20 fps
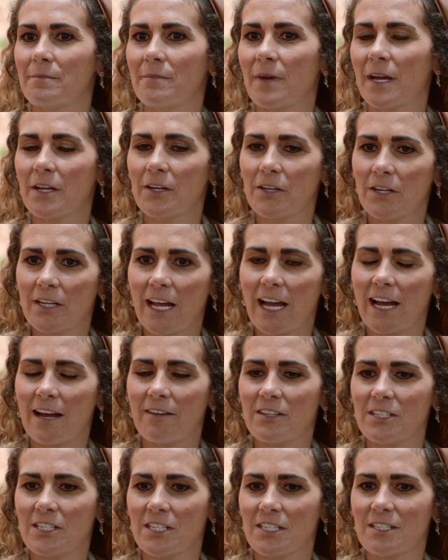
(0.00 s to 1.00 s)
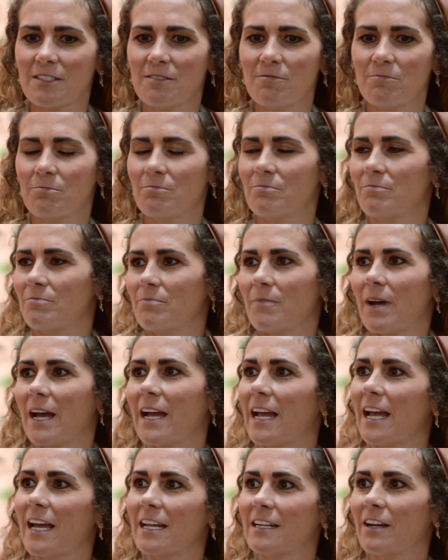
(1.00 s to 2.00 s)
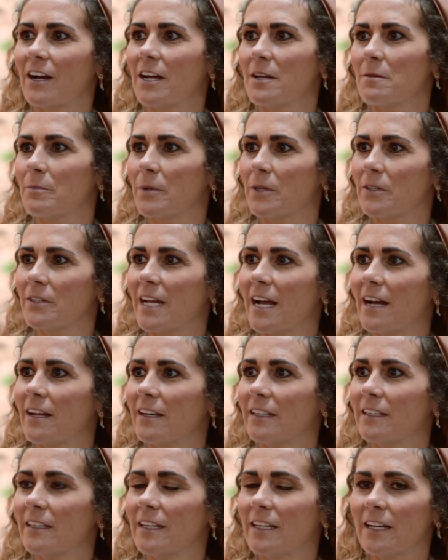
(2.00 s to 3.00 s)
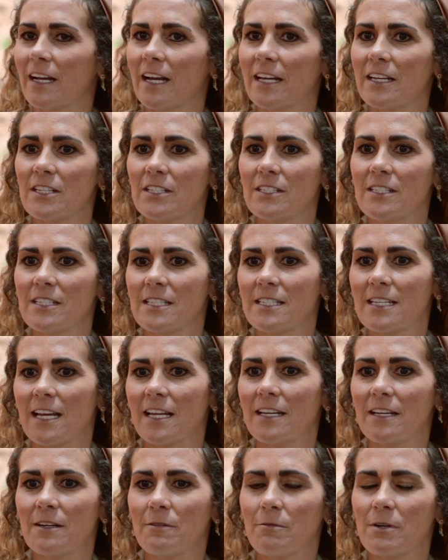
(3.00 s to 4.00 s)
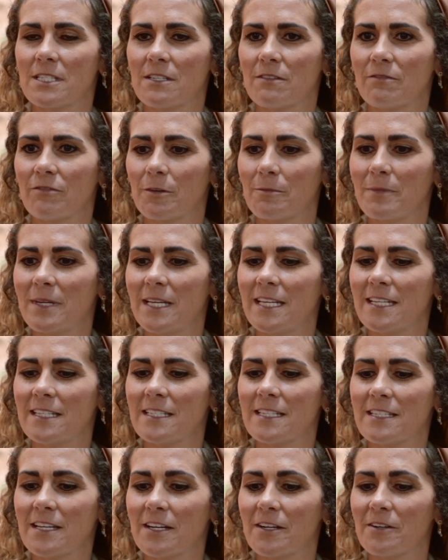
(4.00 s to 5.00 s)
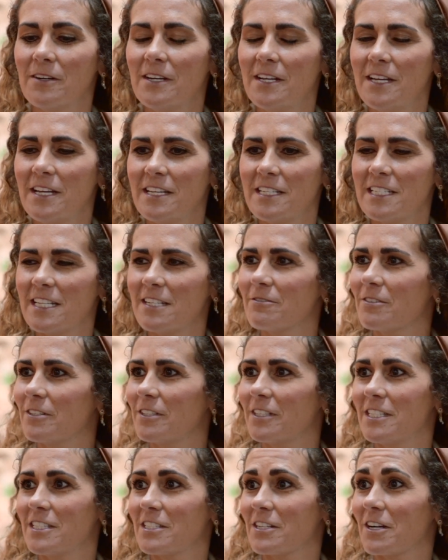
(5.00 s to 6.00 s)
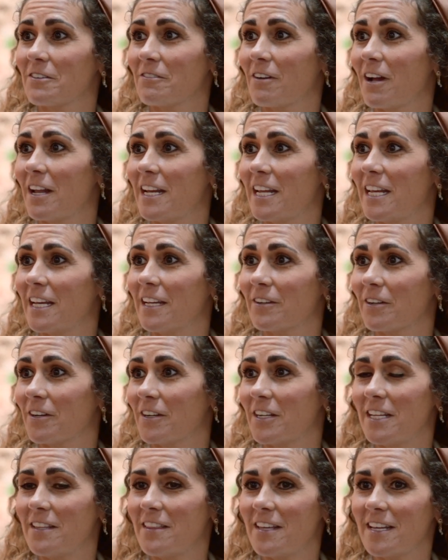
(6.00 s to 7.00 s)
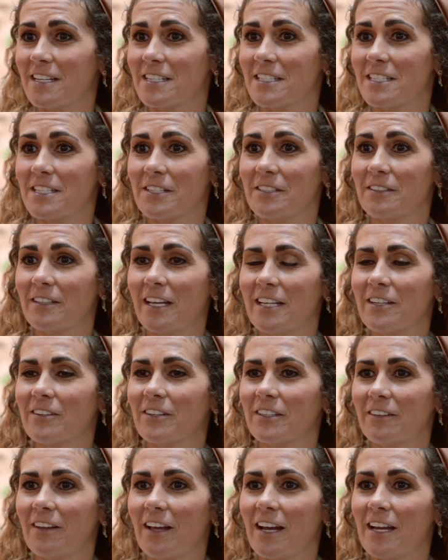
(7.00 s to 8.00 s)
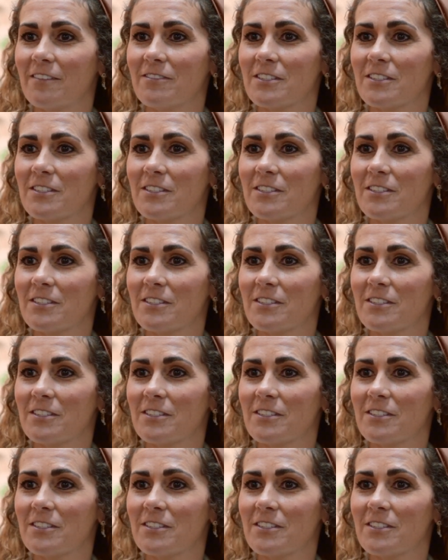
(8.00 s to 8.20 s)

I could have, I had gotten burned out and kind of decided it wasn't for me. So didn't really start running or anything until later in life.